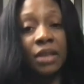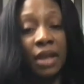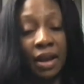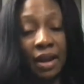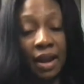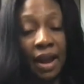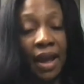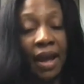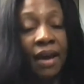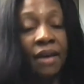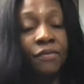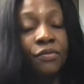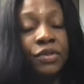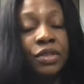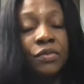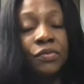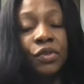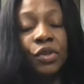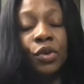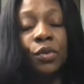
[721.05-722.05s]
that have
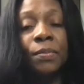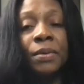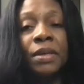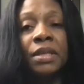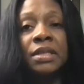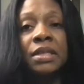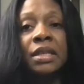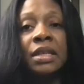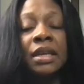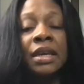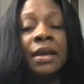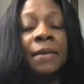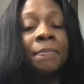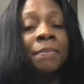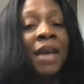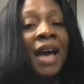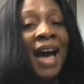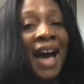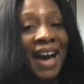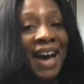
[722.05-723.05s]
severe obesity.
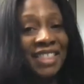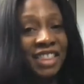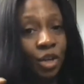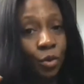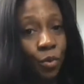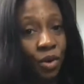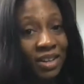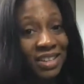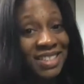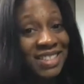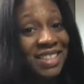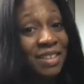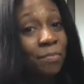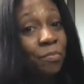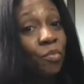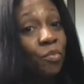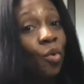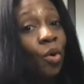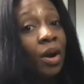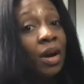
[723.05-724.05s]
I think we're going to see
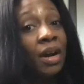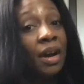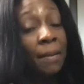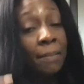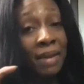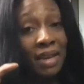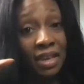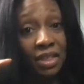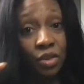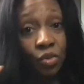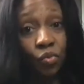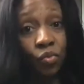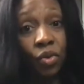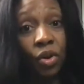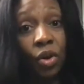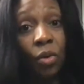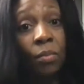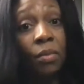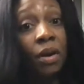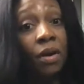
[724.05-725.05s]
more coming in the
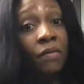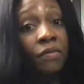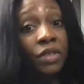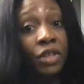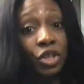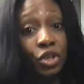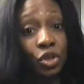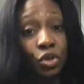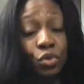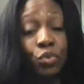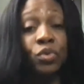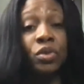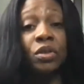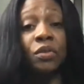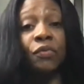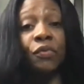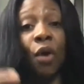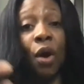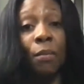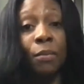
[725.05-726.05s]
realm of the use
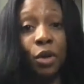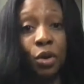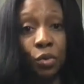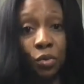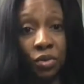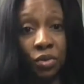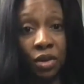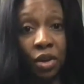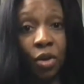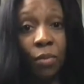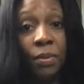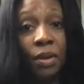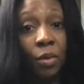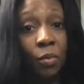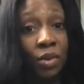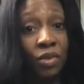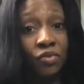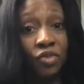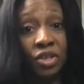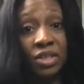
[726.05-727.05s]
of pharmacotherapy.
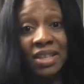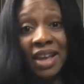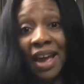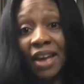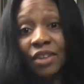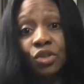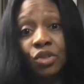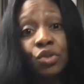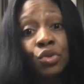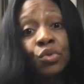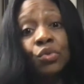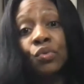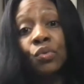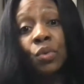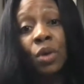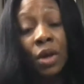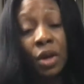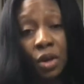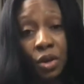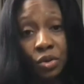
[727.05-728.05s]
We've just had
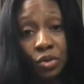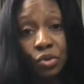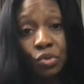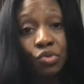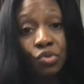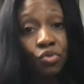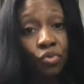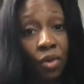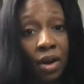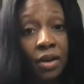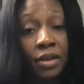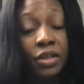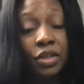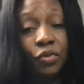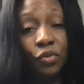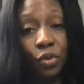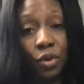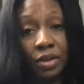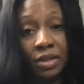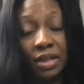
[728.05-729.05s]
2 new
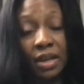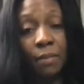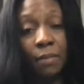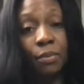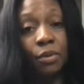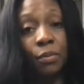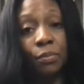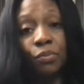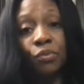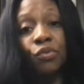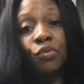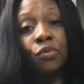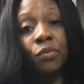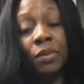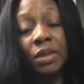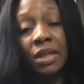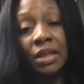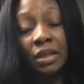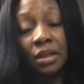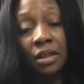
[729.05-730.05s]
drugs, for example, approved
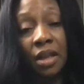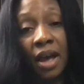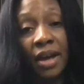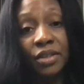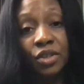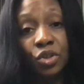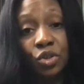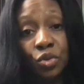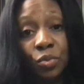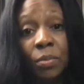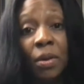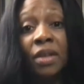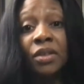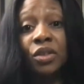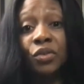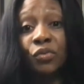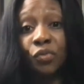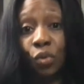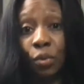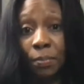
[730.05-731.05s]
within the last 2
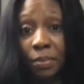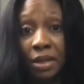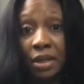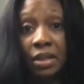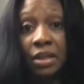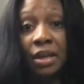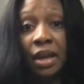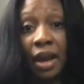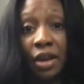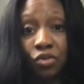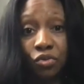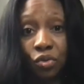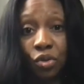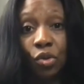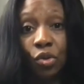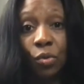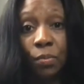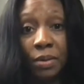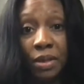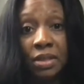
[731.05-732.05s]
months for
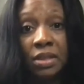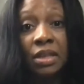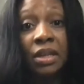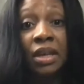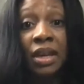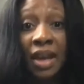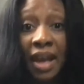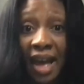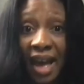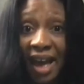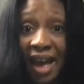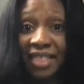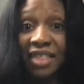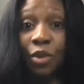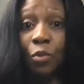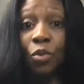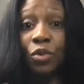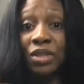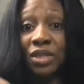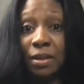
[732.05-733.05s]
pediatric obesity. I
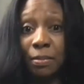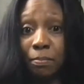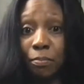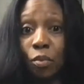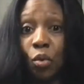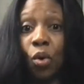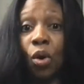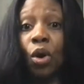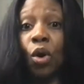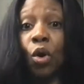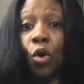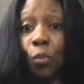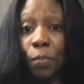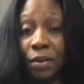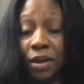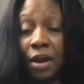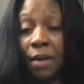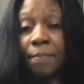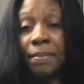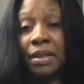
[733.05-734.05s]
think we'll see more
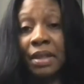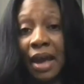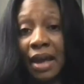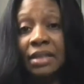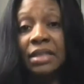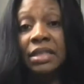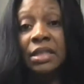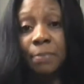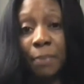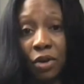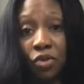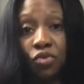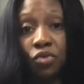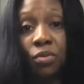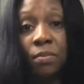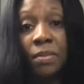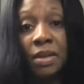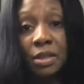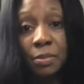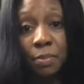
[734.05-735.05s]
open up in that
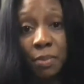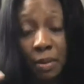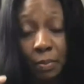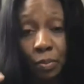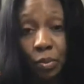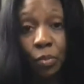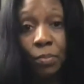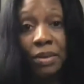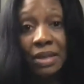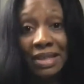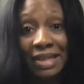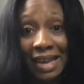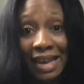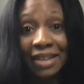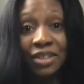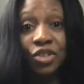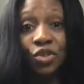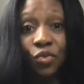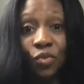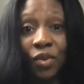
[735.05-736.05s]
spectrum as people
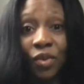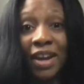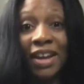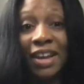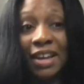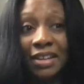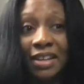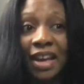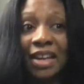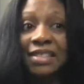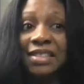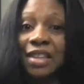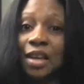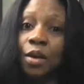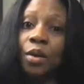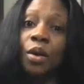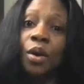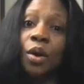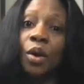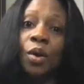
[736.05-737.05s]
begin to recognize
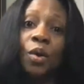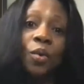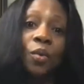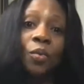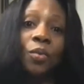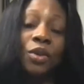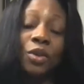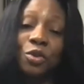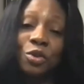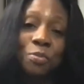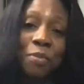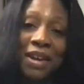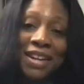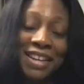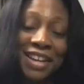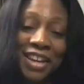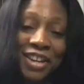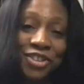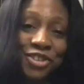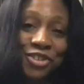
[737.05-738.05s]
that we use
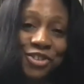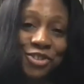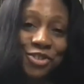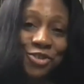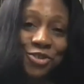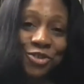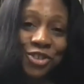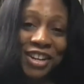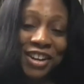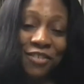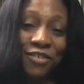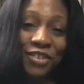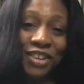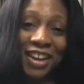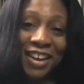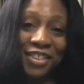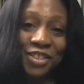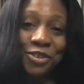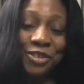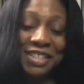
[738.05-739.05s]
medications to treat every
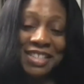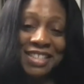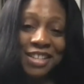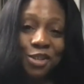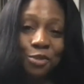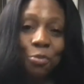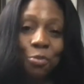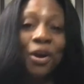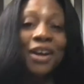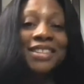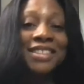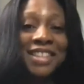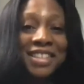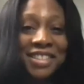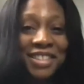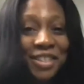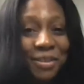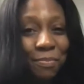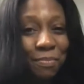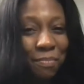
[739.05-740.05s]
other disease
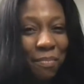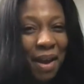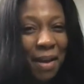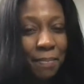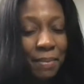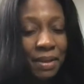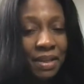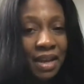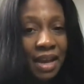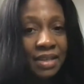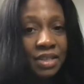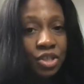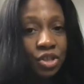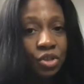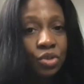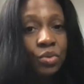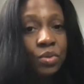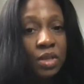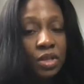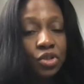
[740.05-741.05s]
process. It might be nice to
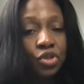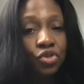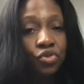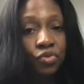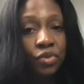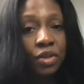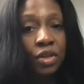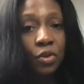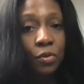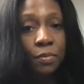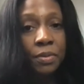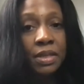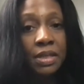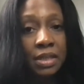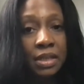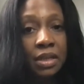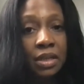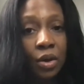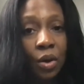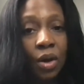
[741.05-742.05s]
use it to treat
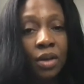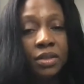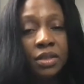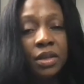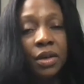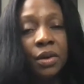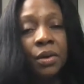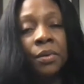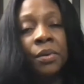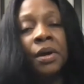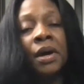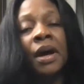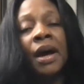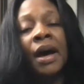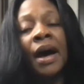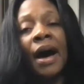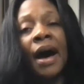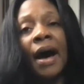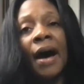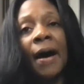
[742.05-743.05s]
obesity also.
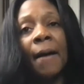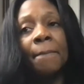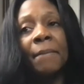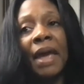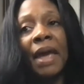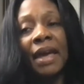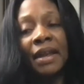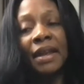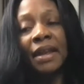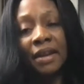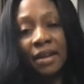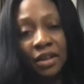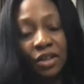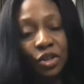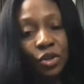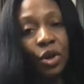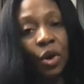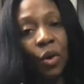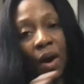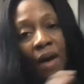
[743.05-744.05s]
And,
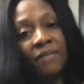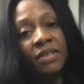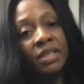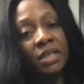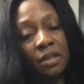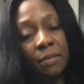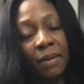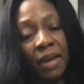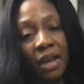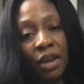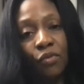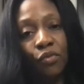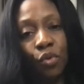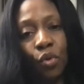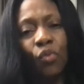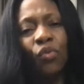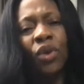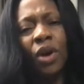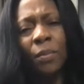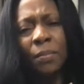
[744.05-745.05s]
obviously the
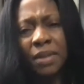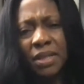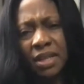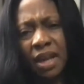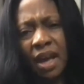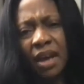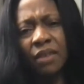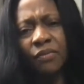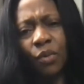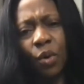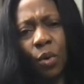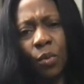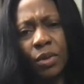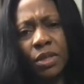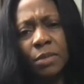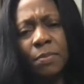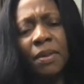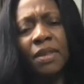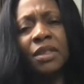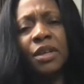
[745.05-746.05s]
behavioral realm has kind of
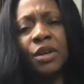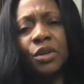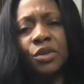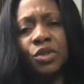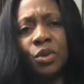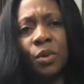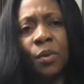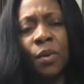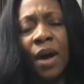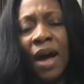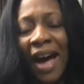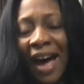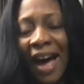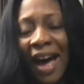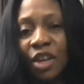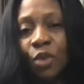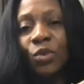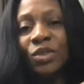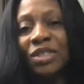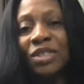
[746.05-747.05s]
always been there. So
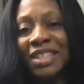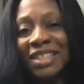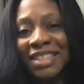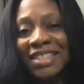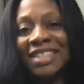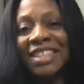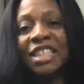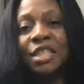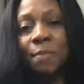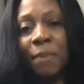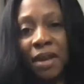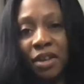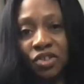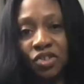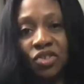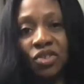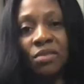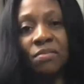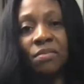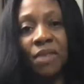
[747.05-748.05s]
I think we'll see this
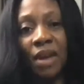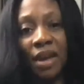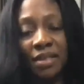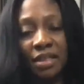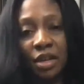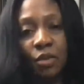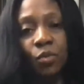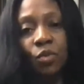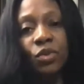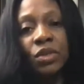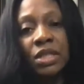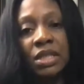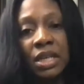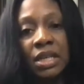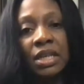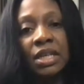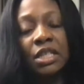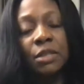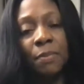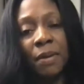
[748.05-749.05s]
expansion. I think we'll
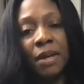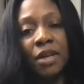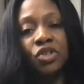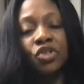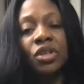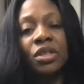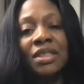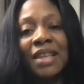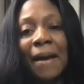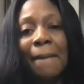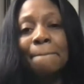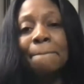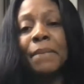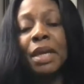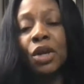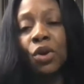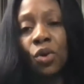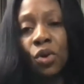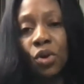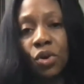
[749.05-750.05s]
see an expansion that
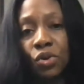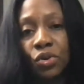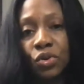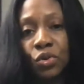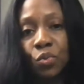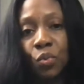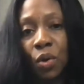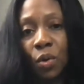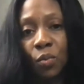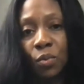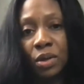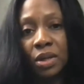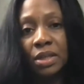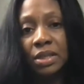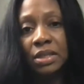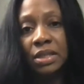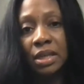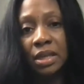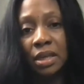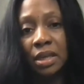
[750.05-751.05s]
mirrors what
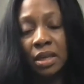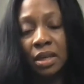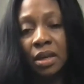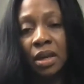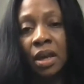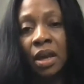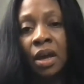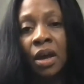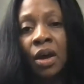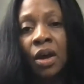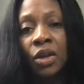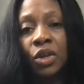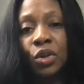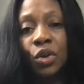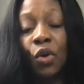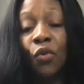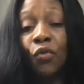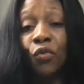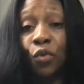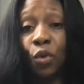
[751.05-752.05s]
we see,
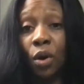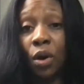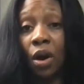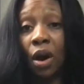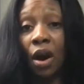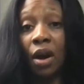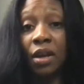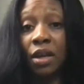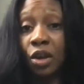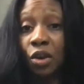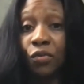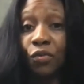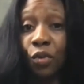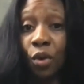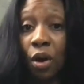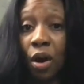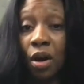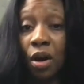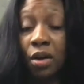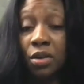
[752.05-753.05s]
for our care
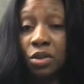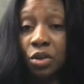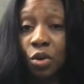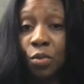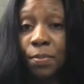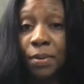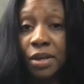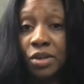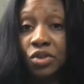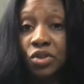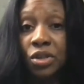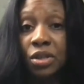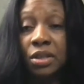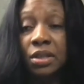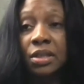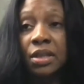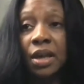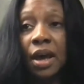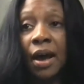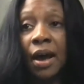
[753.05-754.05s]
for our adult patients.